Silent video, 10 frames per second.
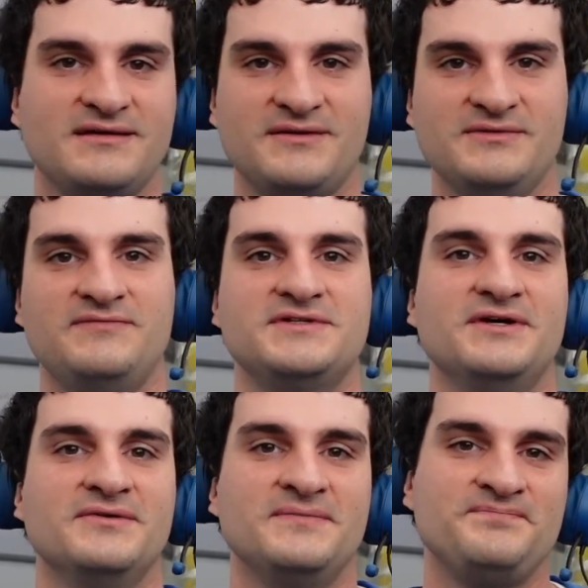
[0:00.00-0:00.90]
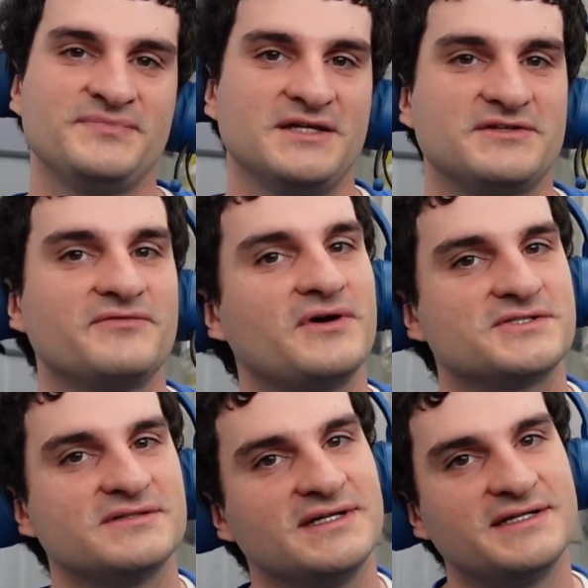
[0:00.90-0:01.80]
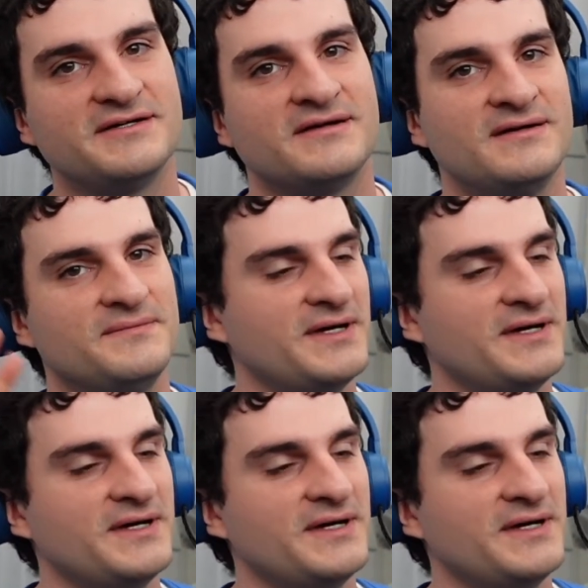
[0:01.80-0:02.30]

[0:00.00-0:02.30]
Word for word: Love to know. Thanks a lot for watching. Take care.